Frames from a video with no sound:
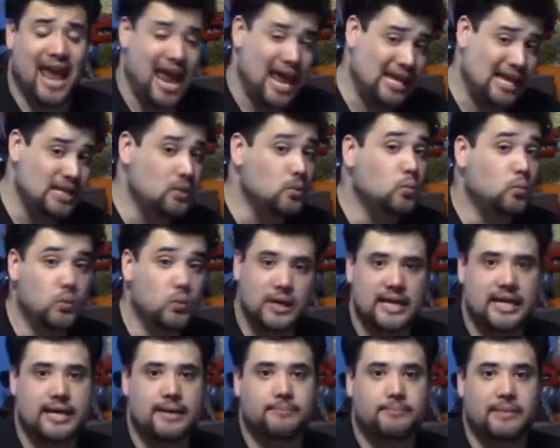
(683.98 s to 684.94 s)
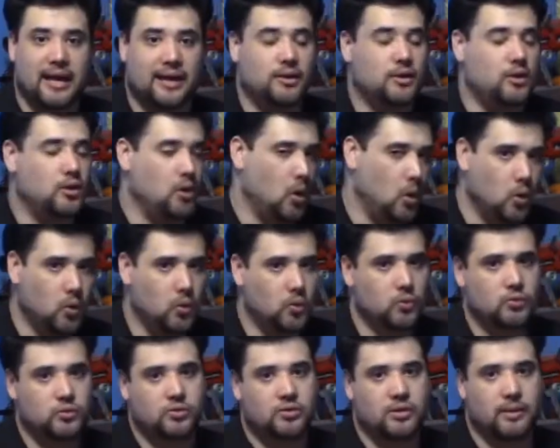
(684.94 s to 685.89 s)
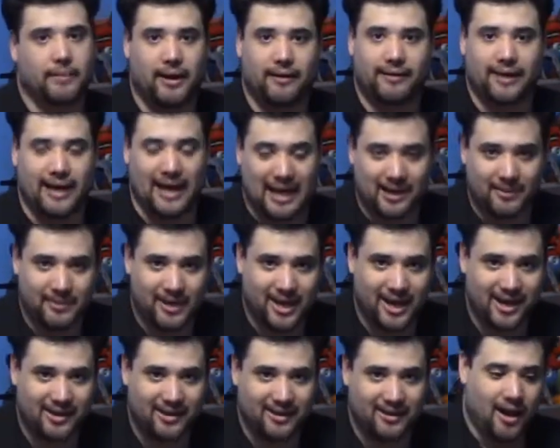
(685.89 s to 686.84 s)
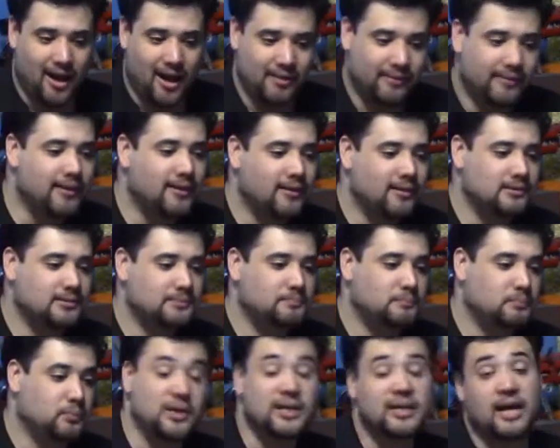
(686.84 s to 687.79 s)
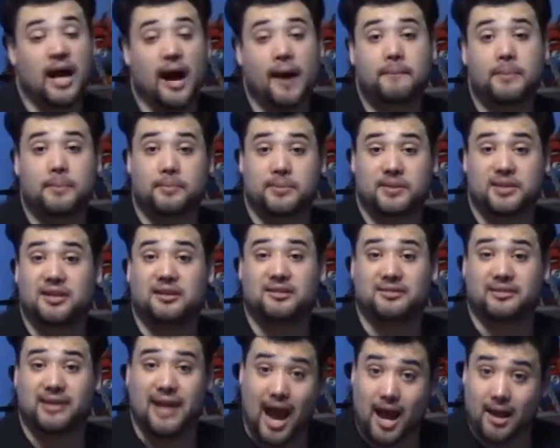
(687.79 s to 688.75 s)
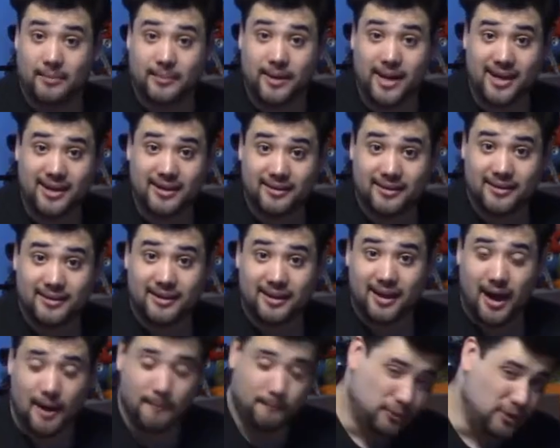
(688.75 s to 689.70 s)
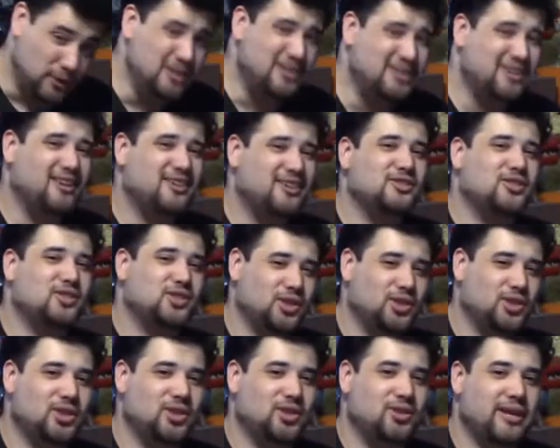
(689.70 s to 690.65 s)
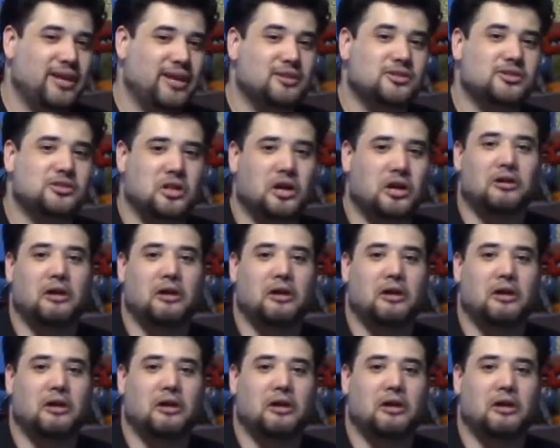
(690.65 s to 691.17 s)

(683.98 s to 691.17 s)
any weeb that knows about anime and then bring up a particular anime, I'm pretty darn sure they could start